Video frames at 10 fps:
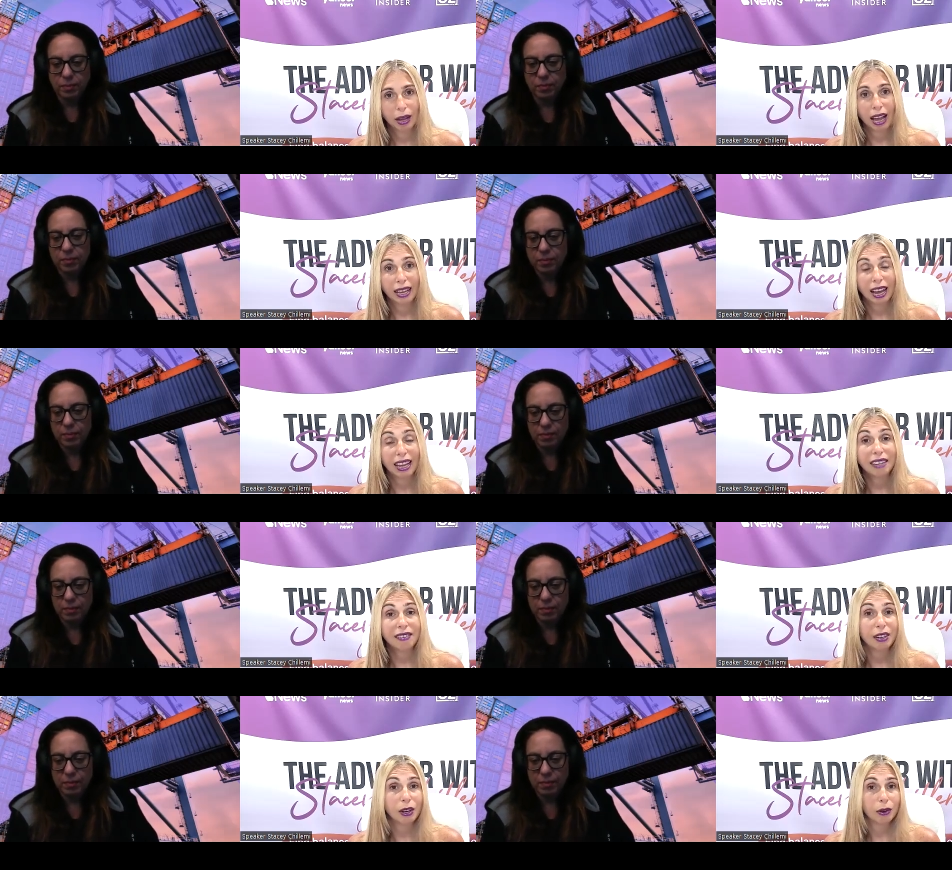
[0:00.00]
Speaker 1: You know, I,
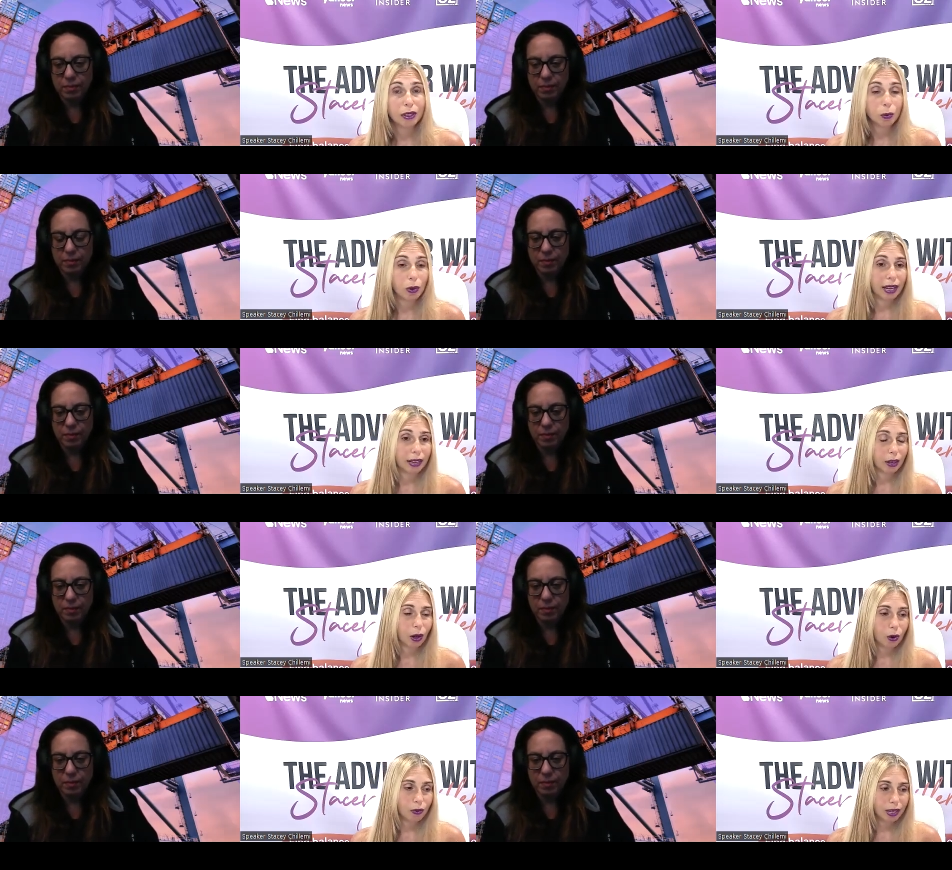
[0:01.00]
I even noticed
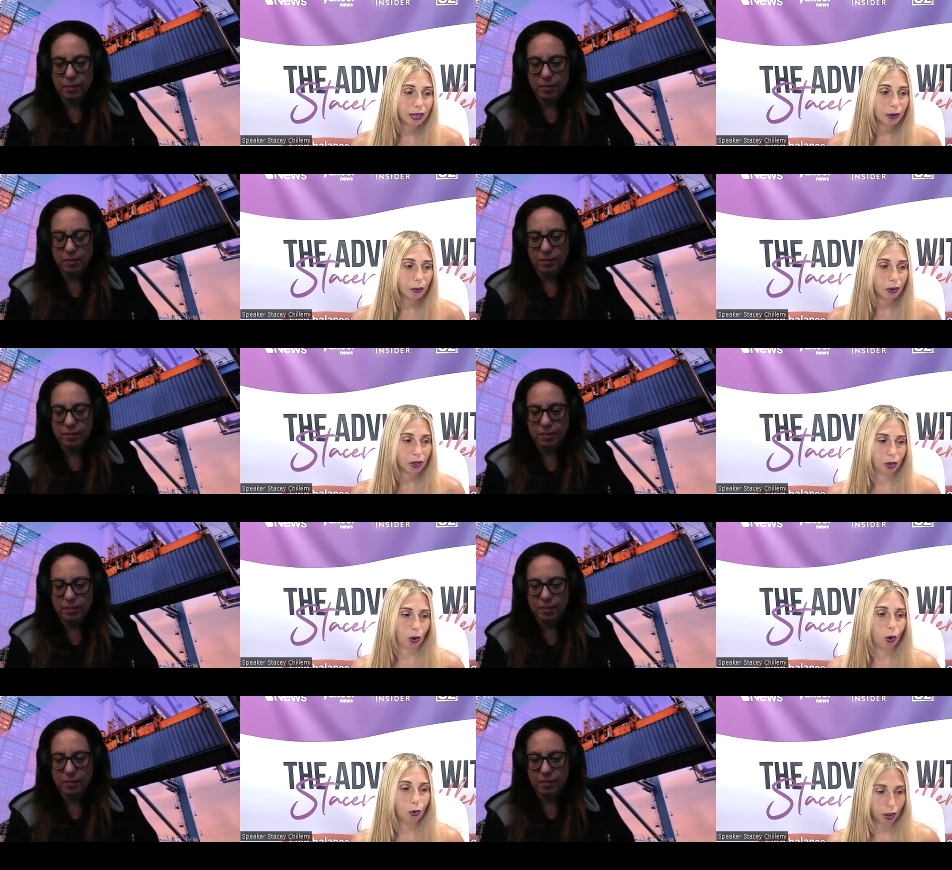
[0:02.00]
when COVID
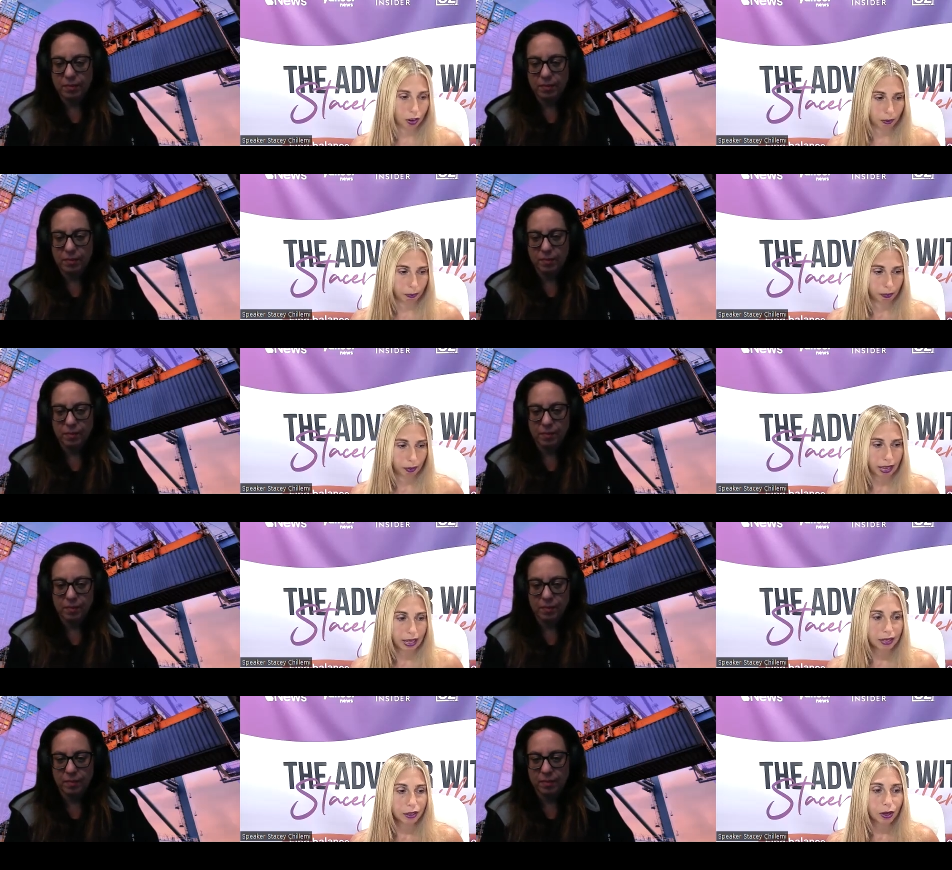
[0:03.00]
was over,
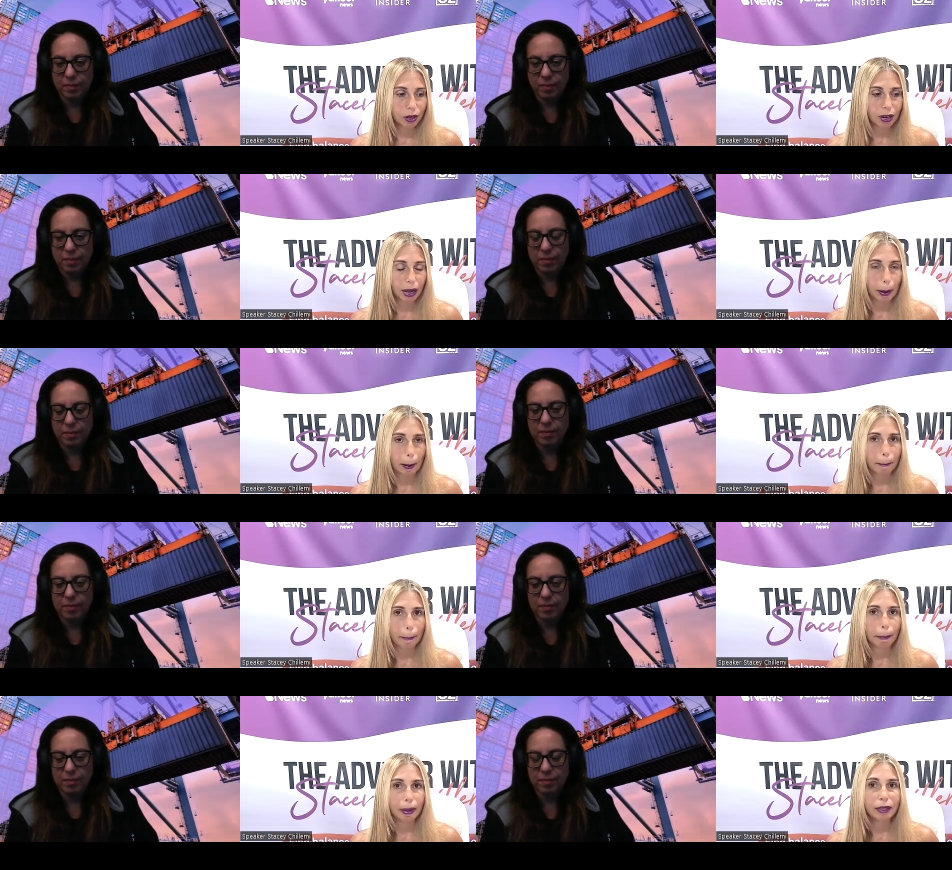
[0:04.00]
it took,
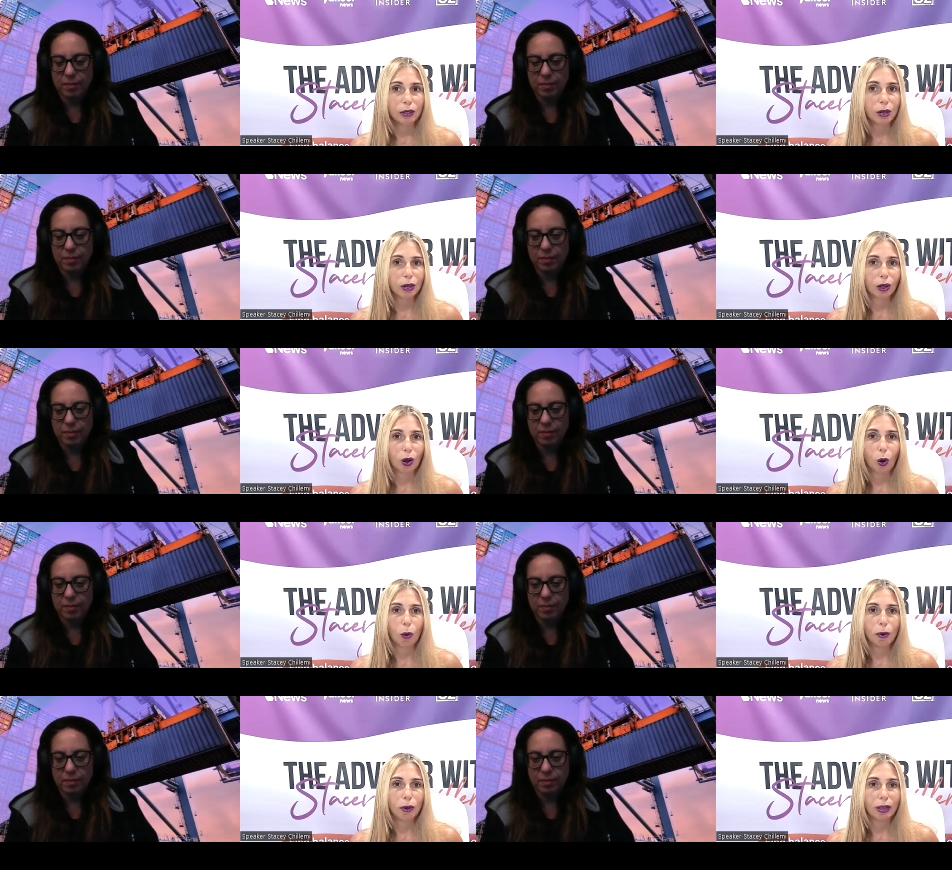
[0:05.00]
it
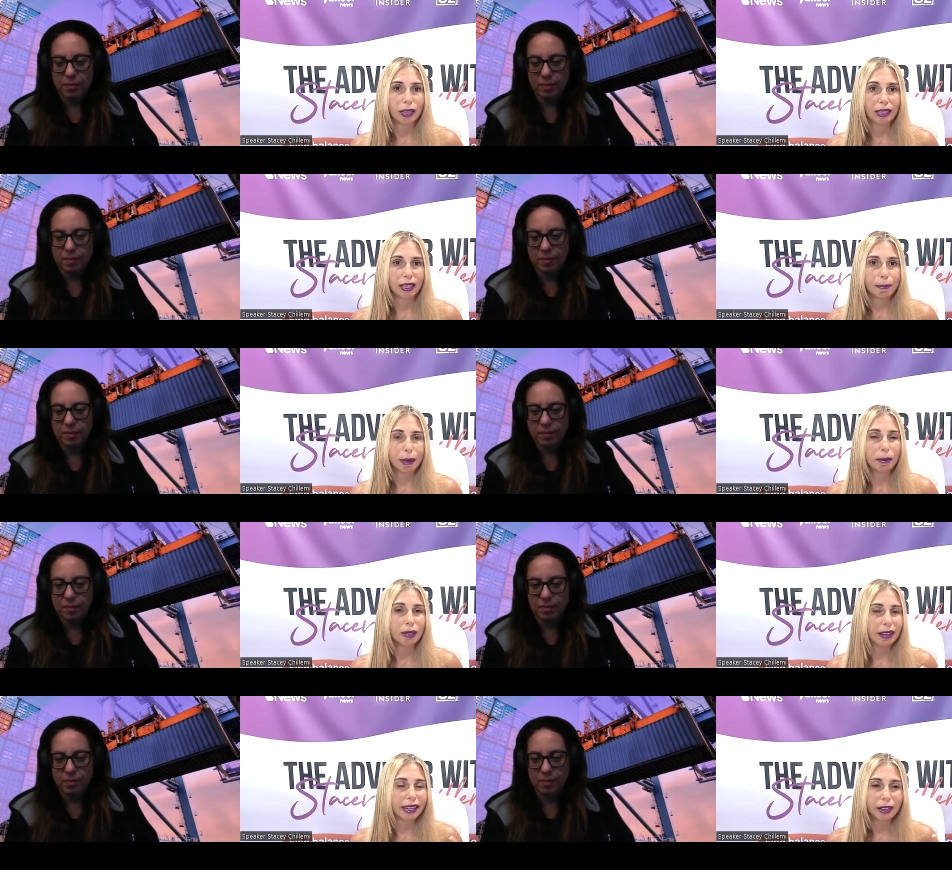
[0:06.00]
took almost,
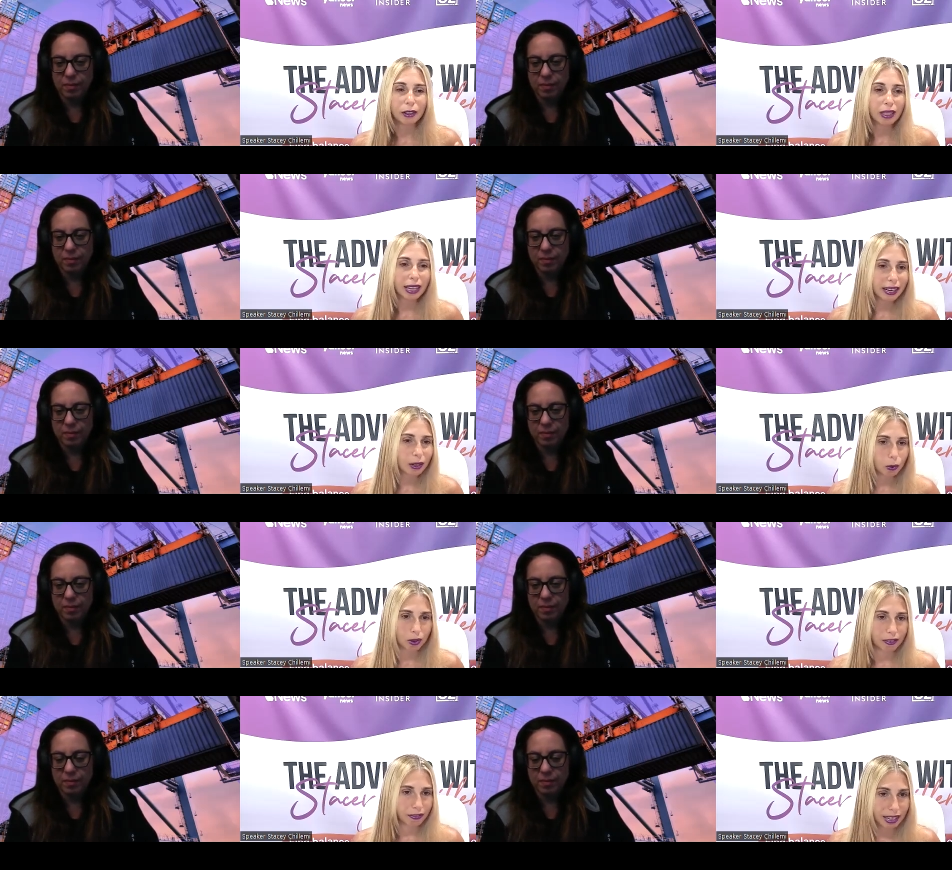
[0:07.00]
people a year
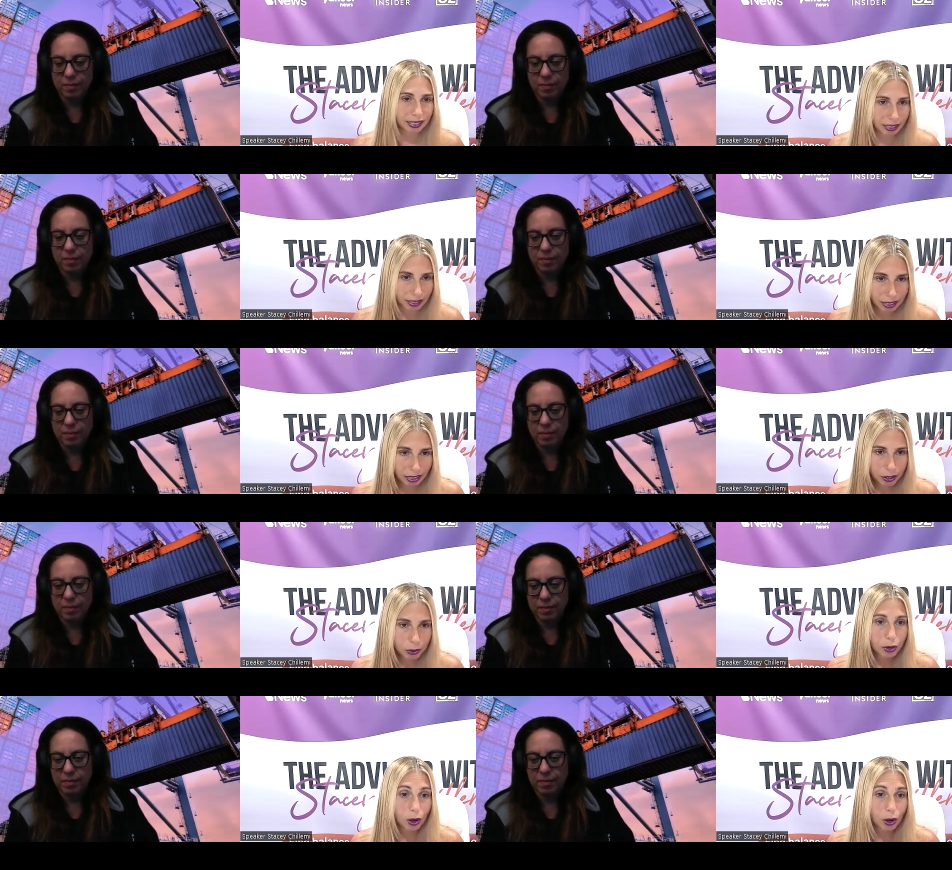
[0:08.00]
later were affected.